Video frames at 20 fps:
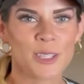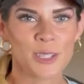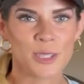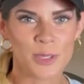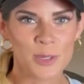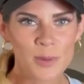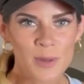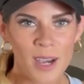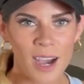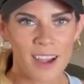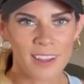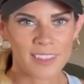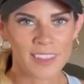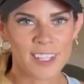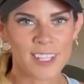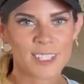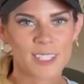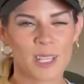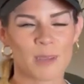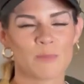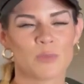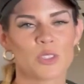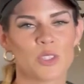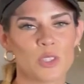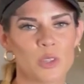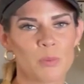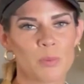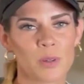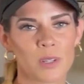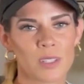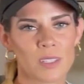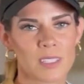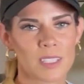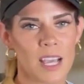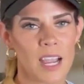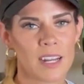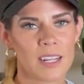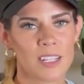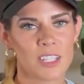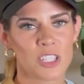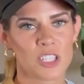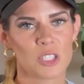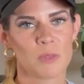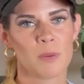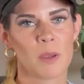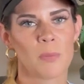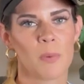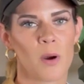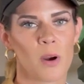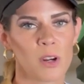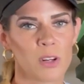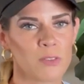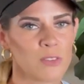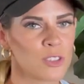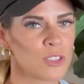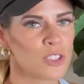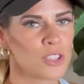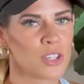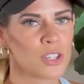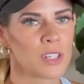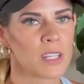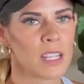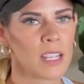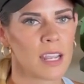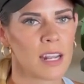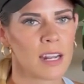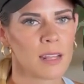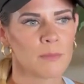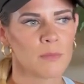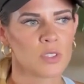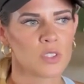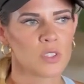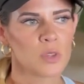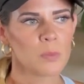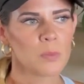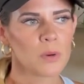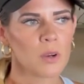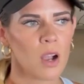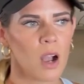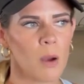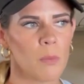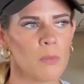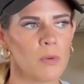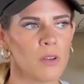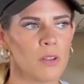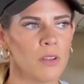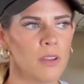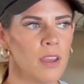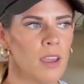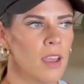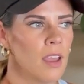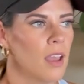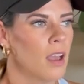You got this. I'm super excited just to be a part of your journey, and I'm super humbled